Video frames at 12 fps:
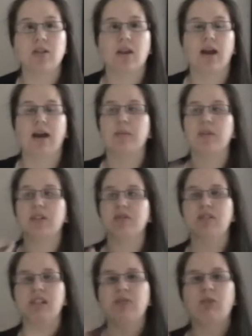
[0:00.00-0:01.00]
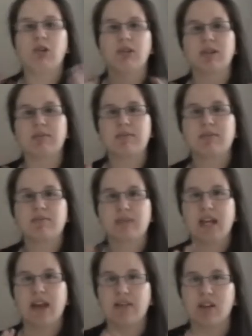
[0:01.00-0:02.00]
because I really want them
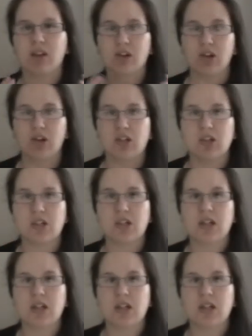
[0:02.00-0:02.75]
to have a good